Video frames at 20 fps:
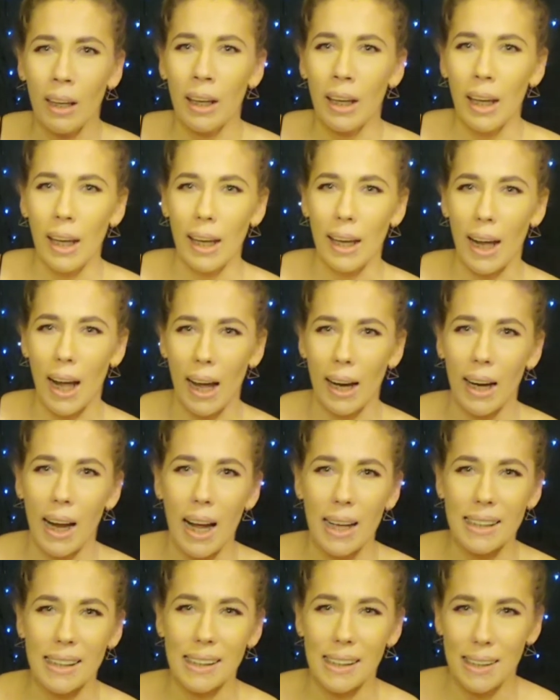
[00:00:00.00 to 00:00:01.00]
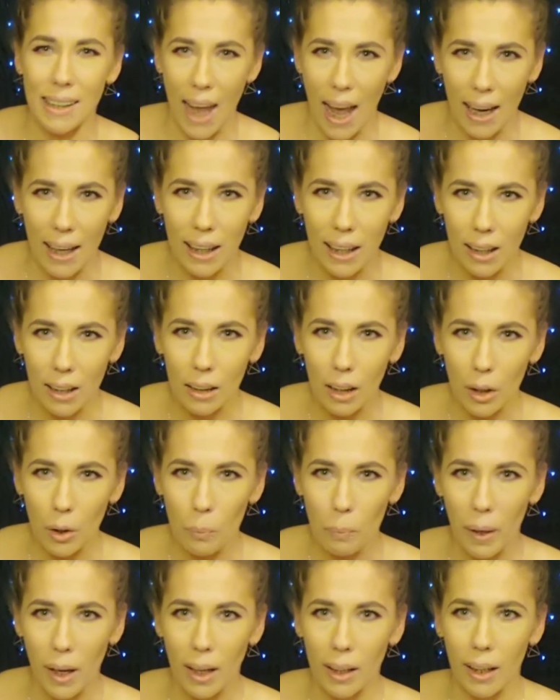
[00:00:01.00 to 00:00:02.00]
it kind of got staticky a little
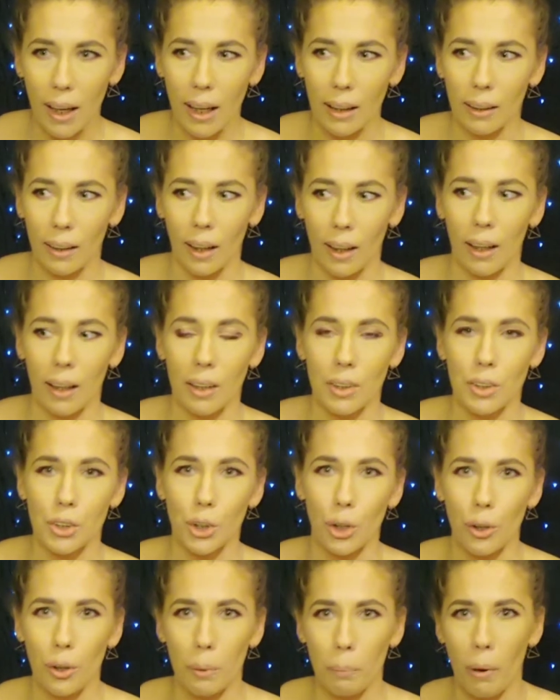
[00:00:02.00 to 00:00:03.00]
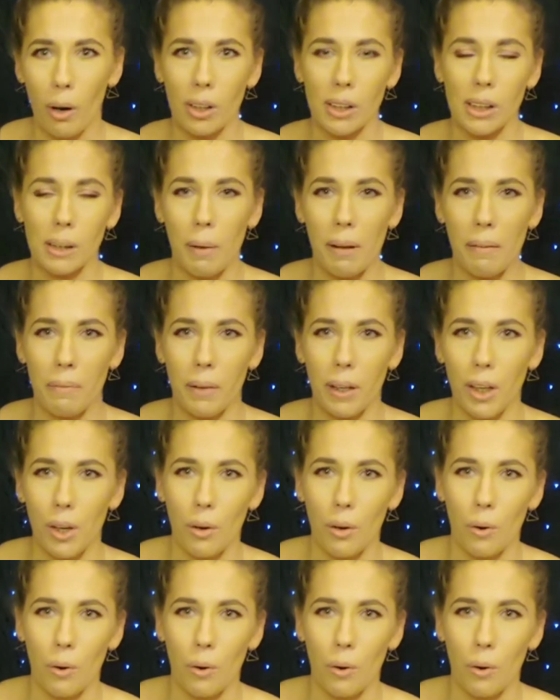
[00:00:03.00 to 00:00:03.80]
bit, and like certain parts of my video,